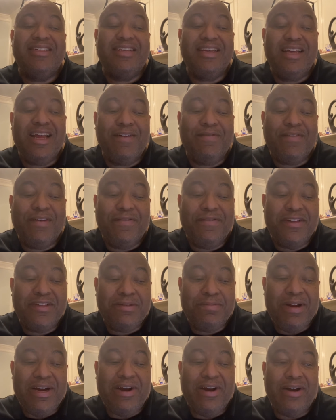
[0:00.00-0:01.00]
a gift of the
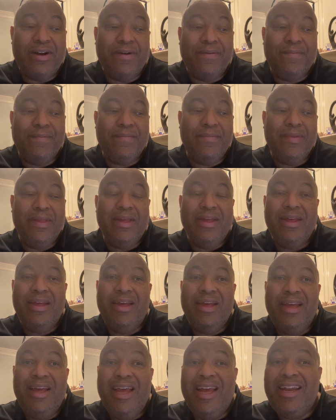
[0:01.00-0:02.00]
Spirit.
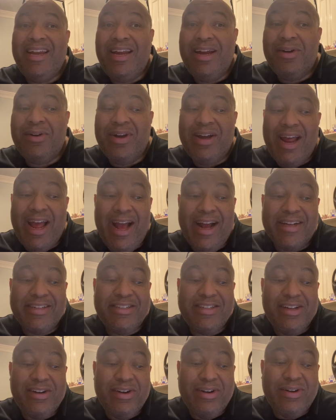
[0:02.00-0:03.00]
And here in Acts,
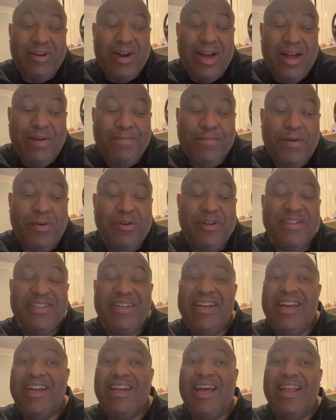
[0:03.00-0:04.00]
they're
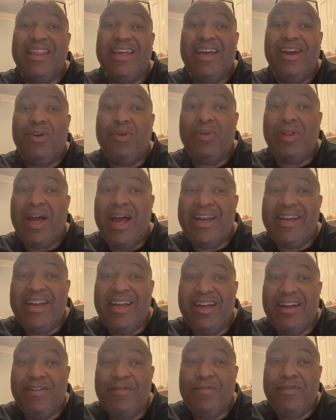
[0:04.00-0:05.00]
focusing in on the whole
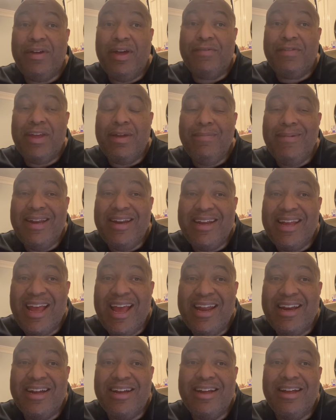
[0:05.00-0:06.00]
idea of
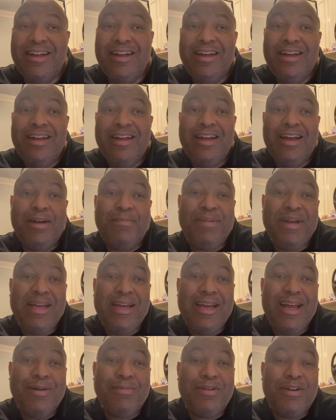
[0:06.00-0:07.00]
communicating, of
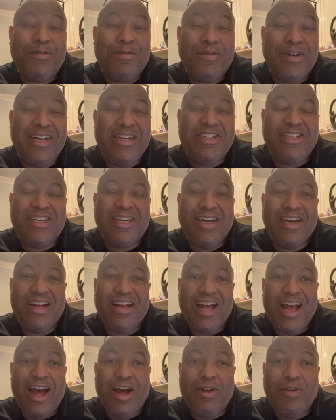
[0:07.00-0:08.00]
being able to reach
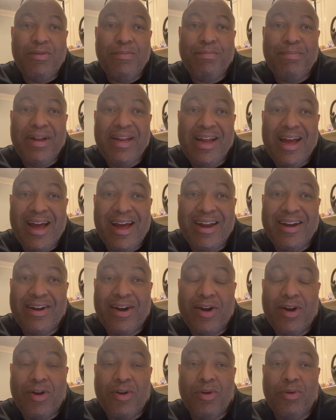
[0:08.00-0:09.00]
out beyond
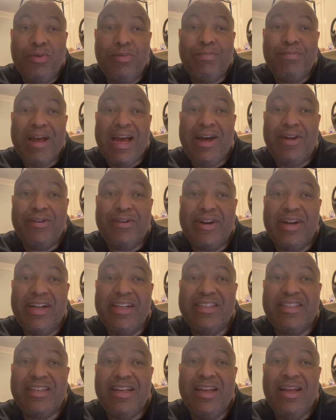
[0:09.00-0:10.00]
our own boundaries,